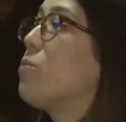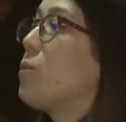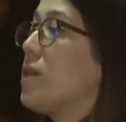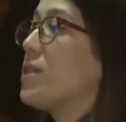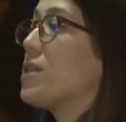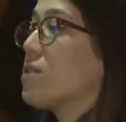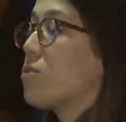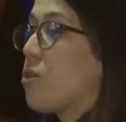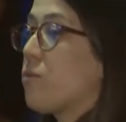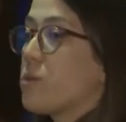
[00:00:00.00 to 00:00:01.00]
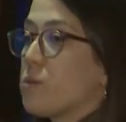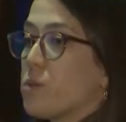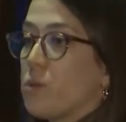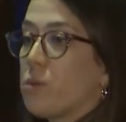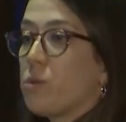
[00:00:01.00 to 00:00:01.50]
mobility as a service,
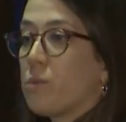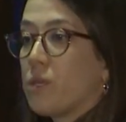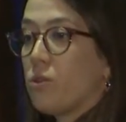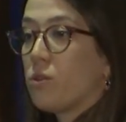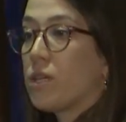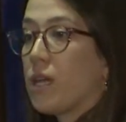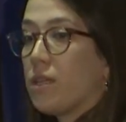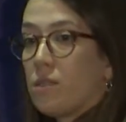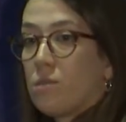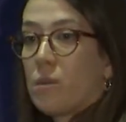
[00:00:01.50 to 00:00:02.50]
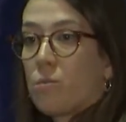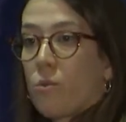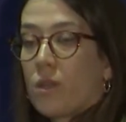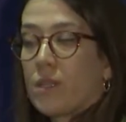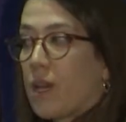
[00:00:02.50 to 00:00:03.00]
which we will be talking a little bit
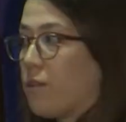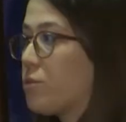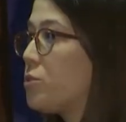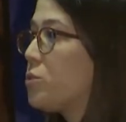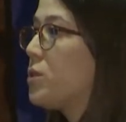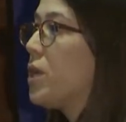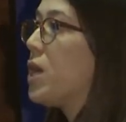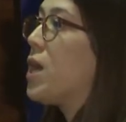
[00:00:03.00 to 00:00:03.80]
more in the afternoon,